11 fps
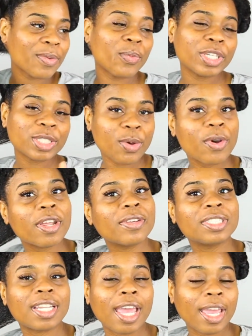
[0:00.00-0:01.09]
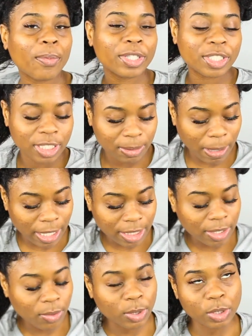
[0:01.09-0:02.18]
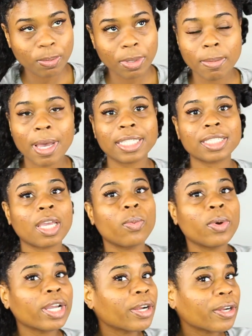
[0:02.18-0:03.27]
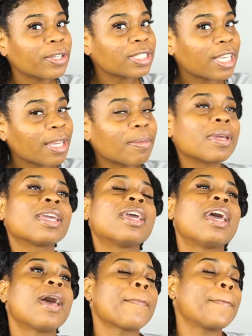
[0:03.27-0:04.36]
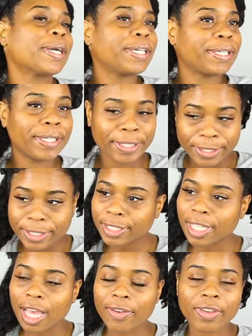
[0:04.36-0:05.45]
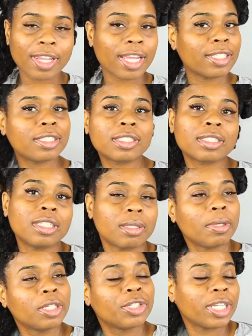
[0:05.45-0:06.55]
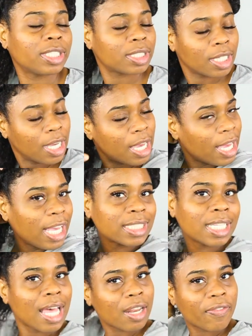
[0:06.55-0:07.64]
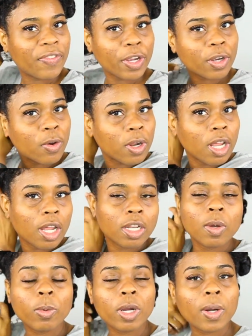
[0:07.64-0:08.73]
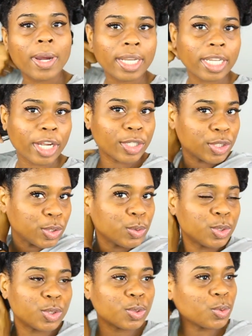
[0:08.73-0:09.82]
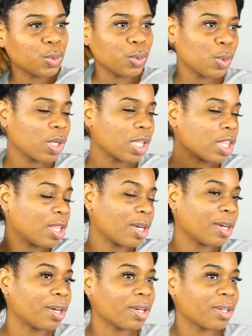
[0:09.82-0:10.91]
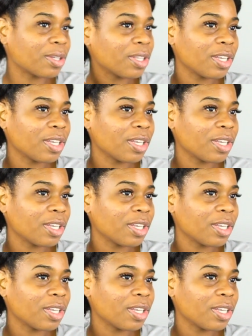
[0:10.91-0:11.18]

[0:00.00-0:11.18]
what's going on today, which is basically going to be my Say What Curl segment, because I feel like this just needs to be addressed. It's a lot of fear going on in the world right now due to the